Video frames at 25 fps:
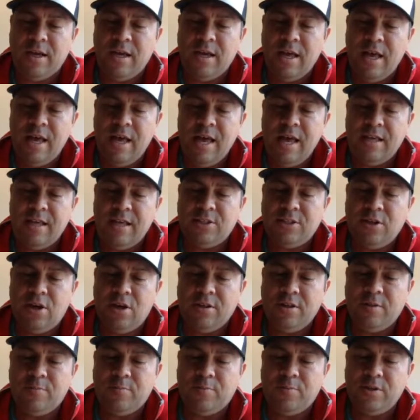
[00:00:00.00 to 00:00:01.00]
and saw that the
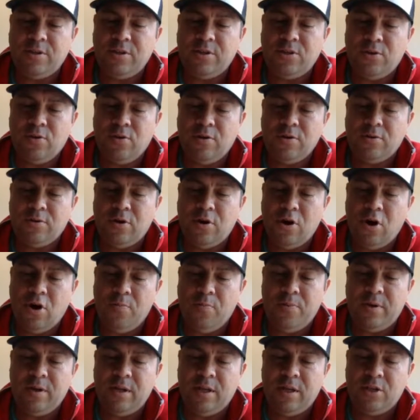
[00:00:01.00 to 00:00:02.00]
prison doors were open,
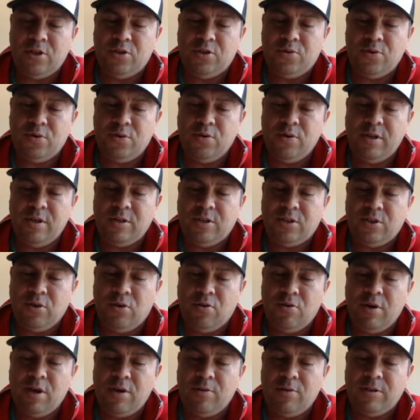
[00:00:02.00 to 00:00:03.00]
he drew his sword and
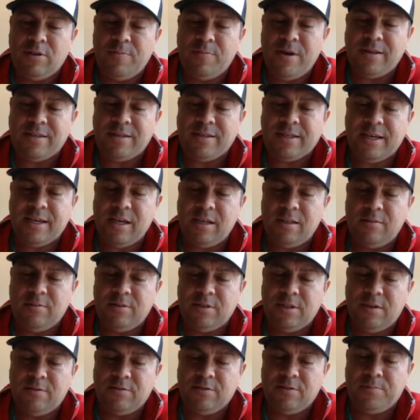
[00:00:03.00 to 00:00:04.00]
was about to kill himself,
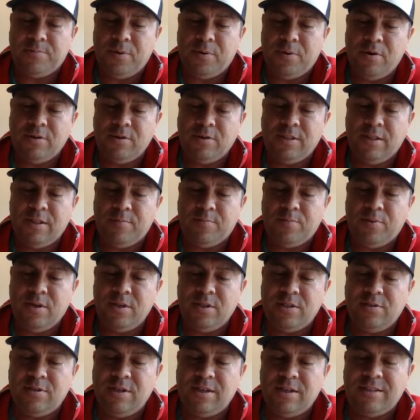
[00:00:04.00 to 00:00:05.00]
supposing the prisoner
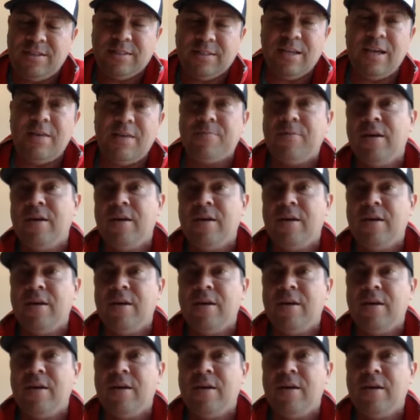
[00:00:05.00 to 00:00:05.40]
had escaped.